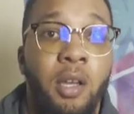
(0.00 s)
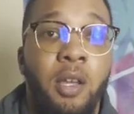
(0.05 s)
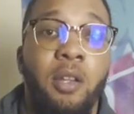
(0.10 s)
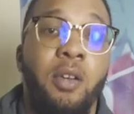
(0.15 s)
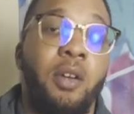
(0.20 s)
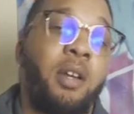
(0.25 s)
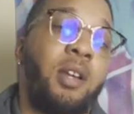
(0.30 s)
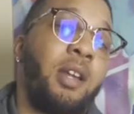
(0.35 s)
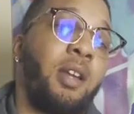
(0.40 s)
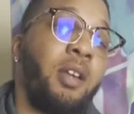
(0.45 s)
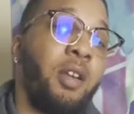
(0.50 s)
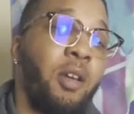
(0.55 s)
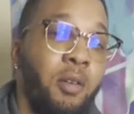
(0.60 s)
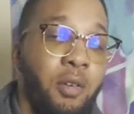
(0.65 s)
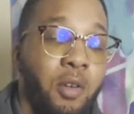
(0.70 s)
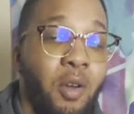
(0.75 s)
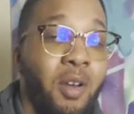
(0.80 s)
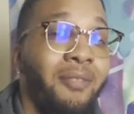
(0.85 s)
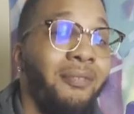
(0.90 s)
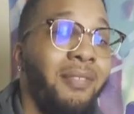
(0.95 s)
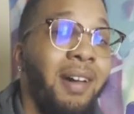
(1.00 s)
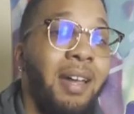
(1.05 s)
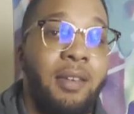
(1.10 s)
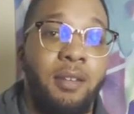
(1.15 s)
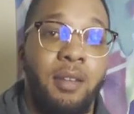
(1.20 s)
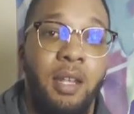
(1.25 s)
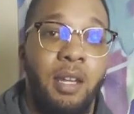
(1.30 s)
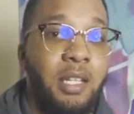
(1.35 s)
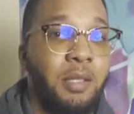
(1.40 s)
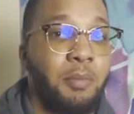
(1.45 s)
They're gonna no notify you
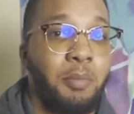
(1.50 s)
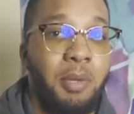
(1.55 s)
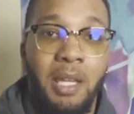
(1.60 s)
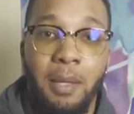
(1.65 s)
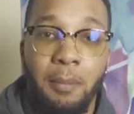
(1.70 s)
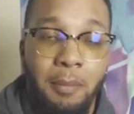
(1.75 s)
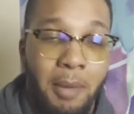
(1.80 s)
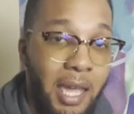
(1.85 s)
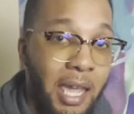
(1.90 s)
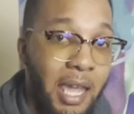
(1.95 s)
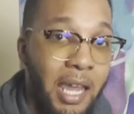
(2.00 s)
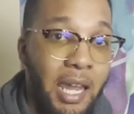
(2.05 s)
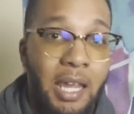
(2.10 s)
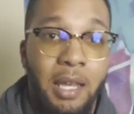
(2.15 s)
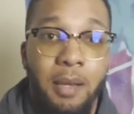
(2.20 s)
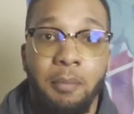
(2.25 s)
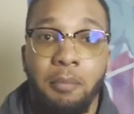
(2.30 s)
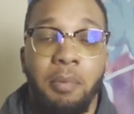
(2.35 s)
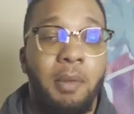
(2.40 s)
that it's being made,